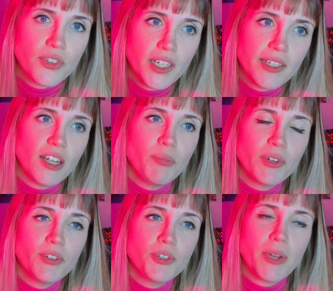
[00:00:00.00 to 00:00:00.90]

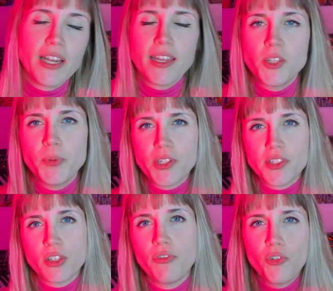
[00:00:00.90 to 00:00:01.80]
DAWs, but I guess because
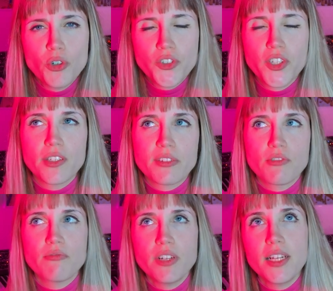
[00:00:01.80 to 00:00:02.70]
it's forcing you
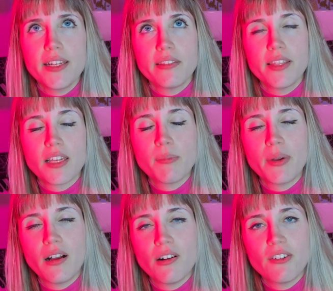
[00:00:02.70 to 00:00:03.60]
to really think
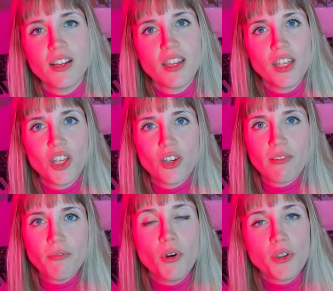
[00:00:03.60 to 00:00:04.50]
about
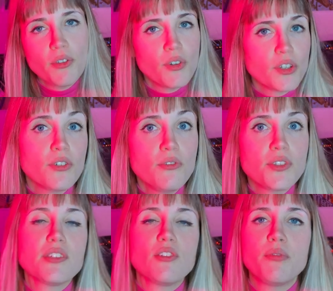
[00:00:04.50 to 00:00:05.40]
what you want to
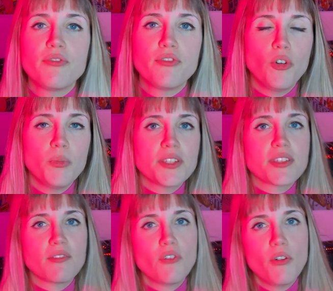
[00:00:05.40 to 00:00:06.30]
use in your performance
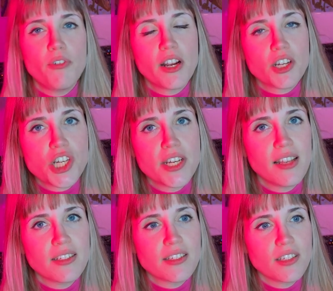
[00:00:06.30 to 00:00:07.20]
and what
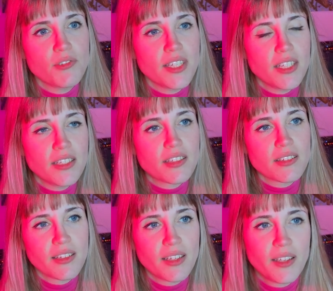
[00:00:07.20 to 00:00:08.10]
functionality you need,
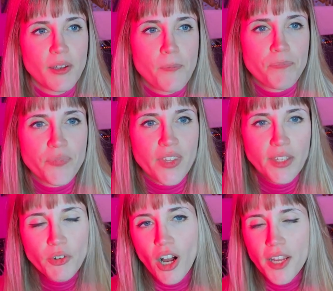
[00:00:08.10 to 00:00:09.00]

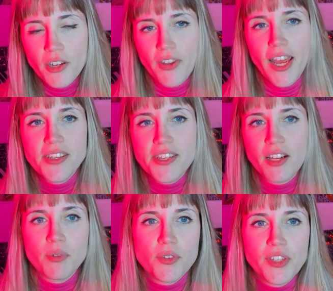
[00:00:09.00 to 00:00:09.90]
you kind of end
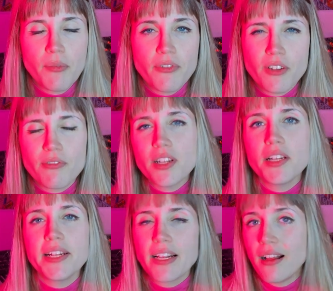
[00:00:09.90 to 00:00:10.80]
up with something
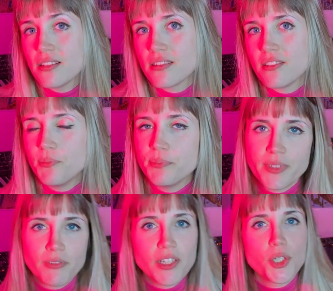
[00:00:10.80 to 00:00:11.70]
really custom,
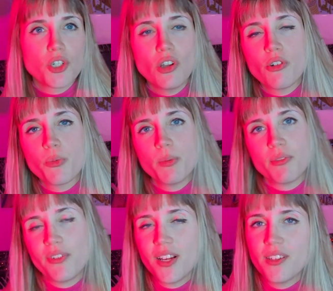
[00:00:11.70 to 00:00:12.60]
which a lot of people
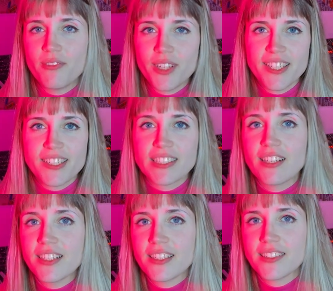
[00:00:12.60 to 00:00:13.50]
find really
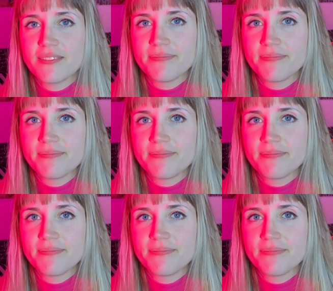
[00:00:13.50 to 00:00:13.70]
exciting.